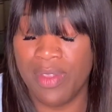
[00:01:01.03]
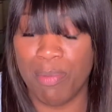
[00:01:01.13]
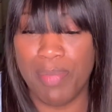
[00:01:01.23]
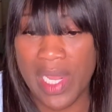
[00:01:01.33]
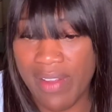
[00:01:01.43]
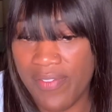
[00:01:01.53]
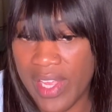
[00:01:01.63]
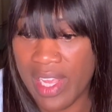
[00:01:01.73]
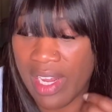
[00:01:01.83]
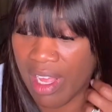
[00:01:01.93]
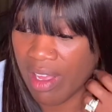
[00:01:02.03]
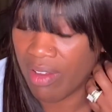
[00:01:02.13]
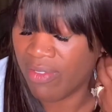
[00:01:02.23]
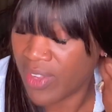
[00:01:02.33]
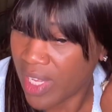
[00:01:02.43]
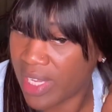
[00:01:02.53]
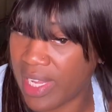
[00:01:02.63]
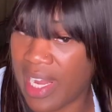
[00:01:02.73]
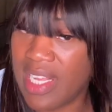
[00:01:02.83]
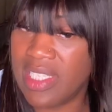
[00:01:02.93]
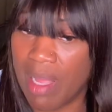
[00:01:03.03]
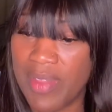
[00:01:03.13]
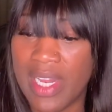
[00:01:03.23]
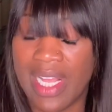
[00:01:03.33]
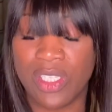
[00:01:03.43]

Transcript: benefit of getting something that's